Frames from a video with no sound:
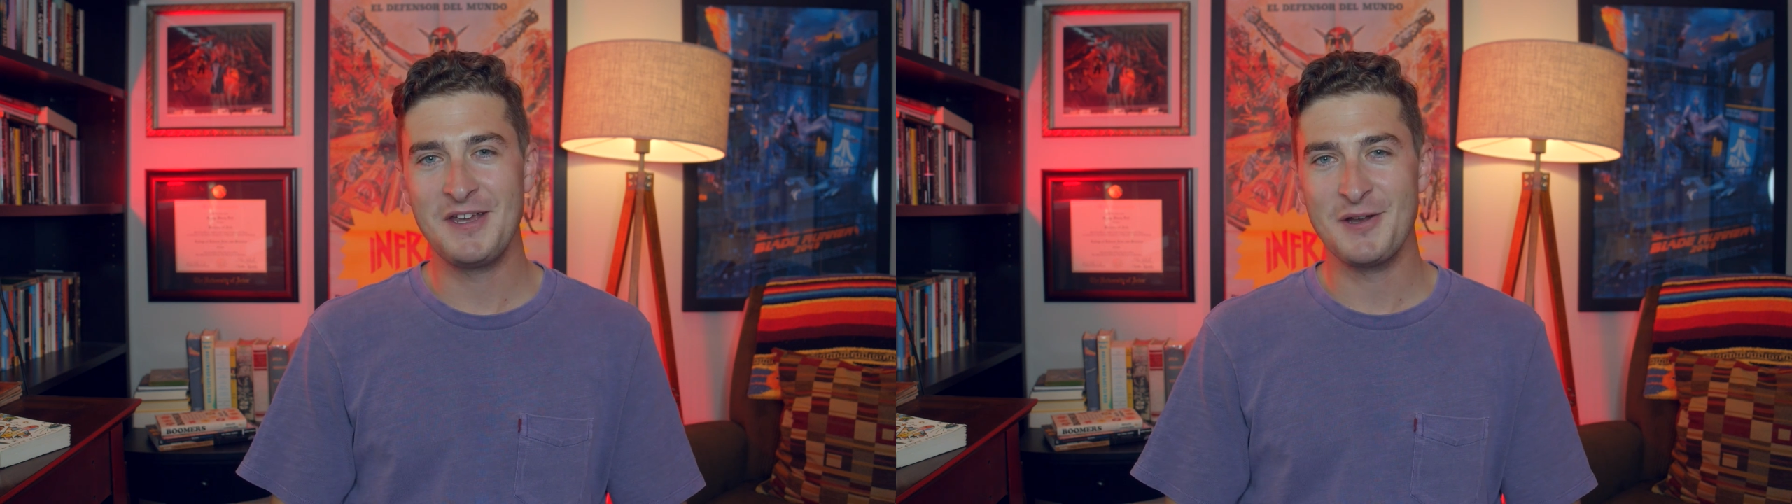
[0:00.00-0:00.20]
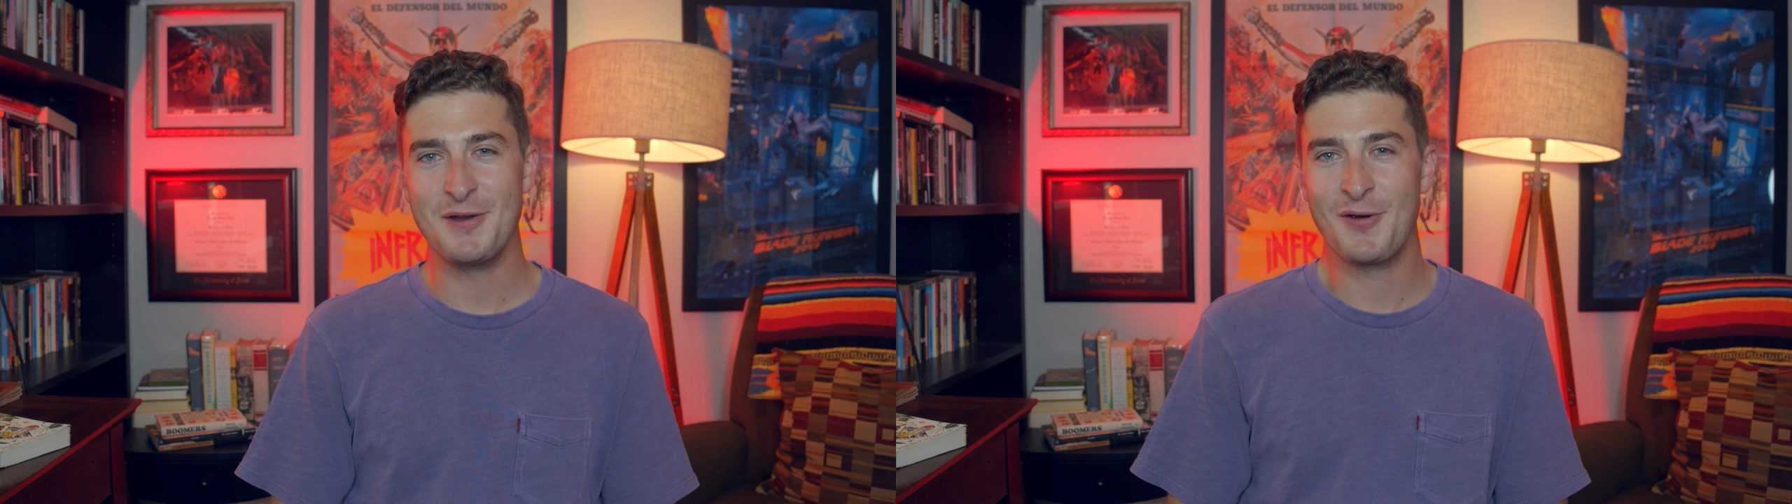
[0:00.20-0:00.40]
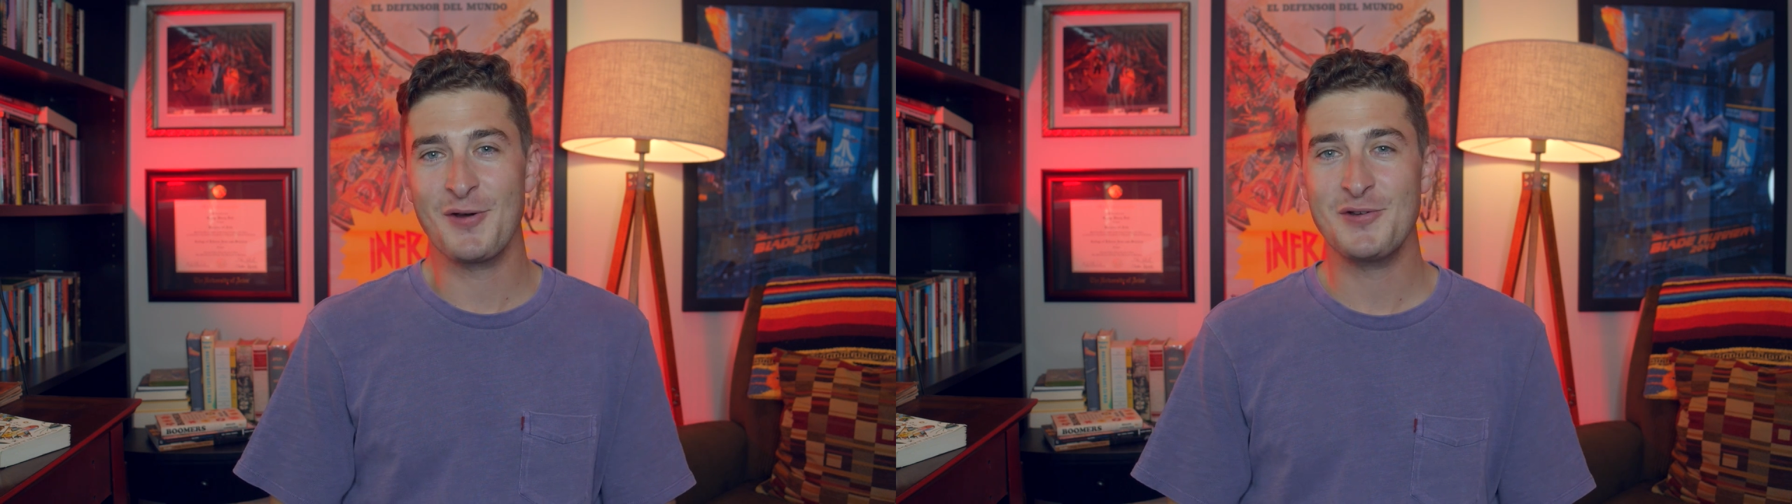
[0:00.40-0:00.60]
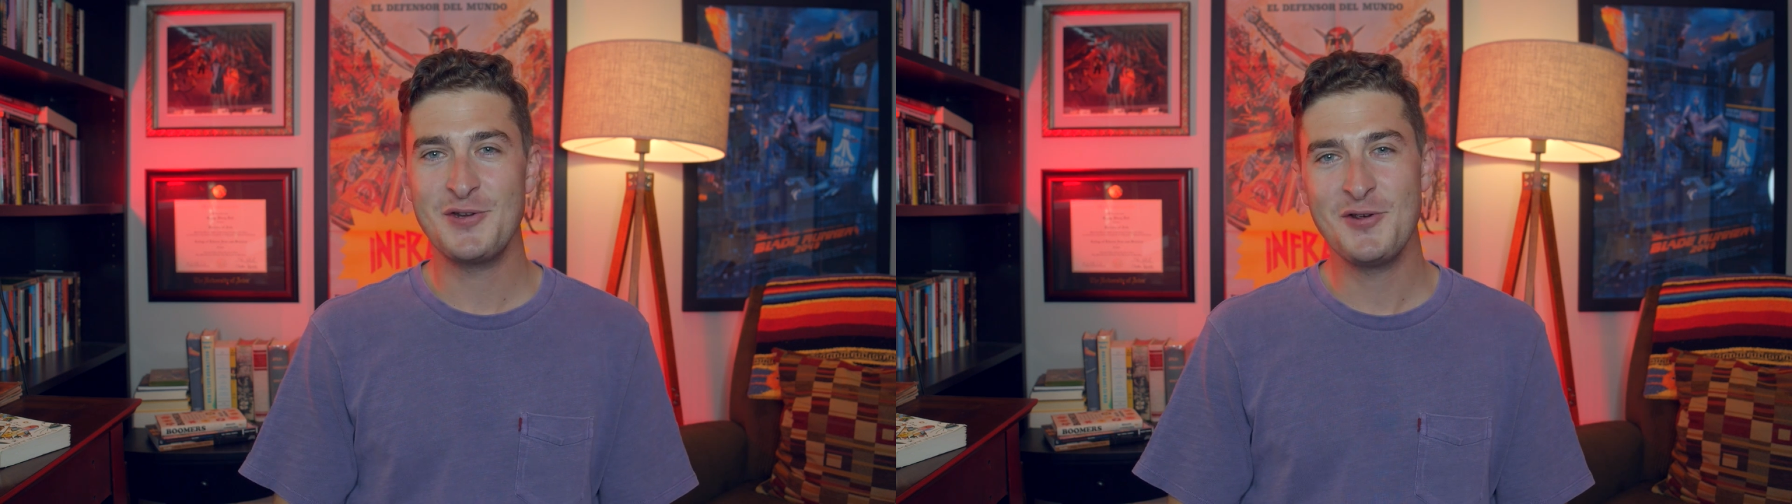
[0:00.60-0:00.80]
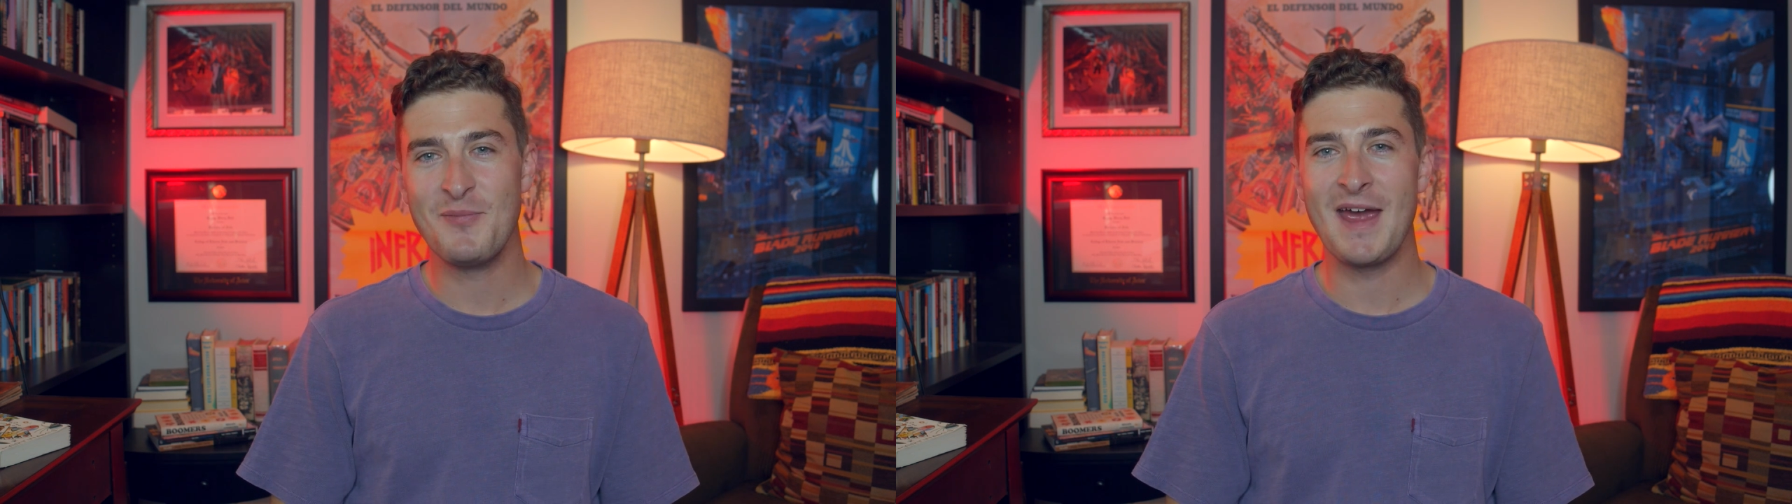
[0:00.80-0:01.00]
couldn't have hurt
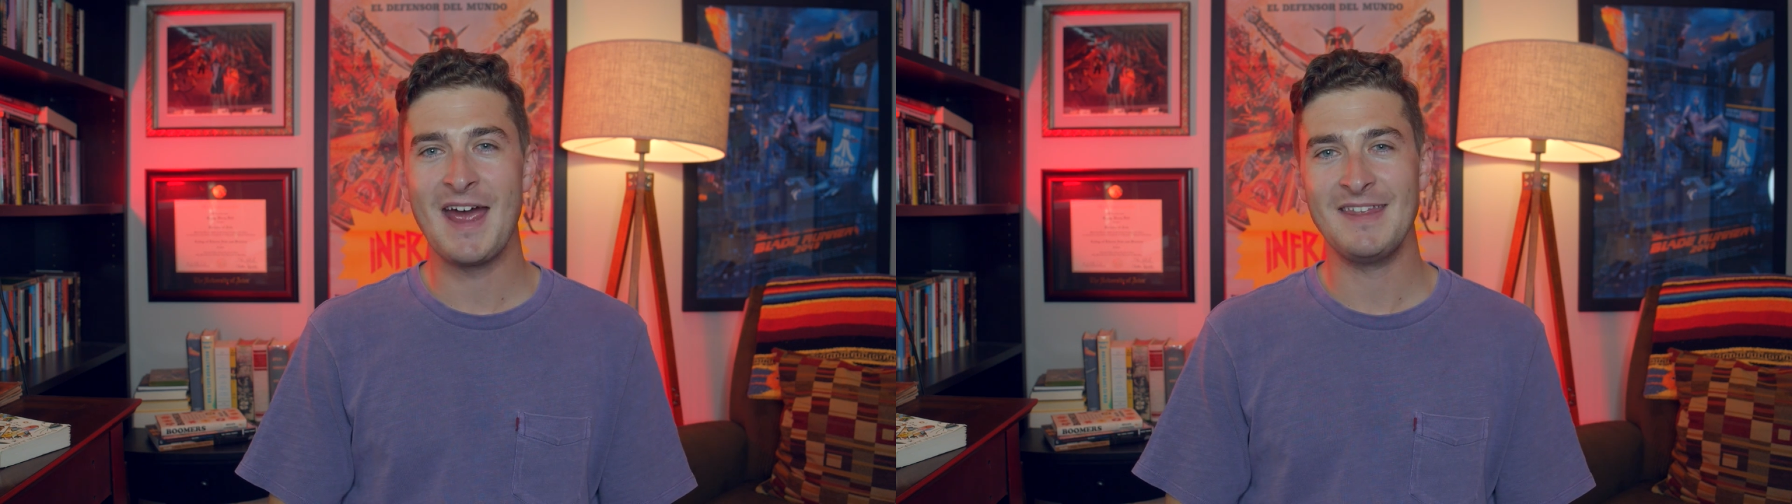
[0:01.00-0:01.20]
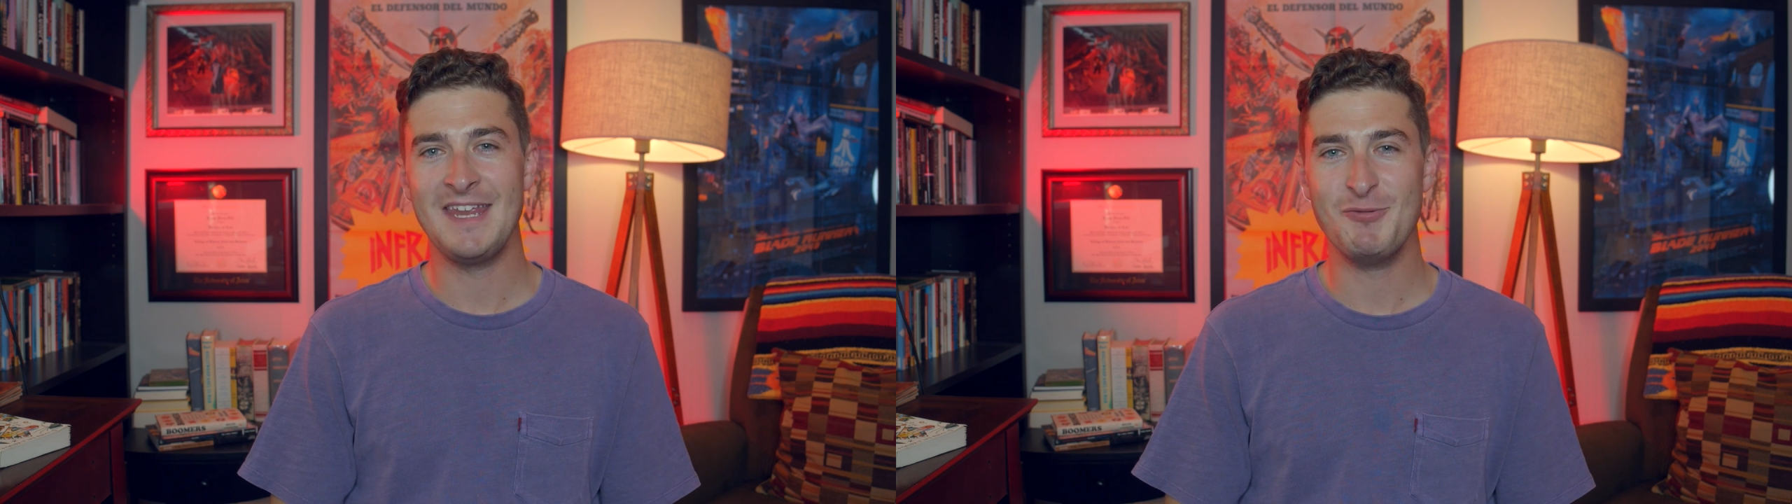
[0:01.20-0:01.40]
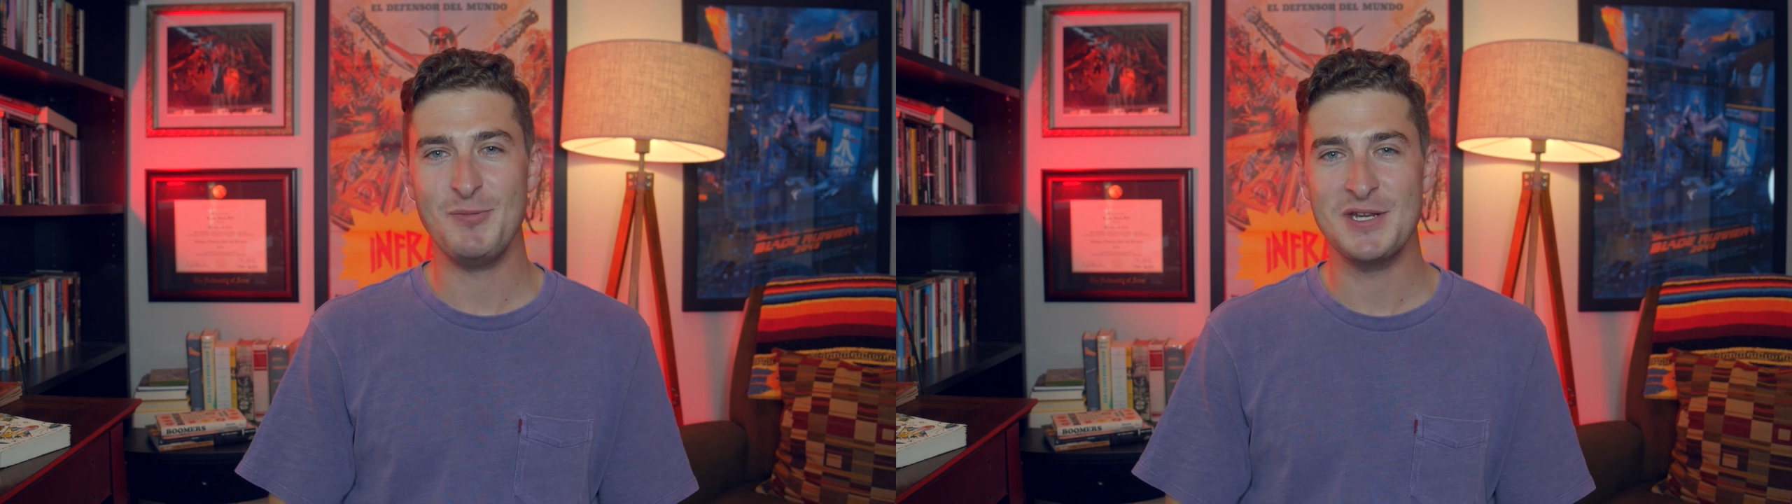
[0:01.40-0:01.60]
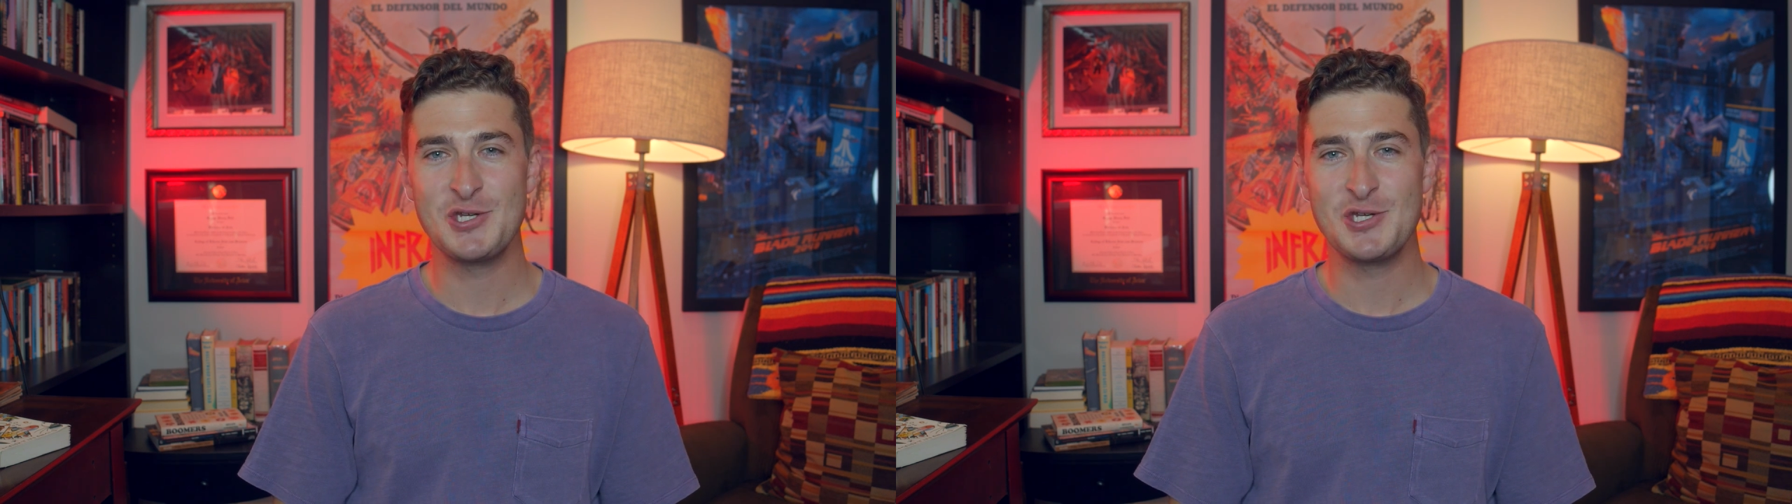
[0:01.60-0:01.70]
too bad that he would be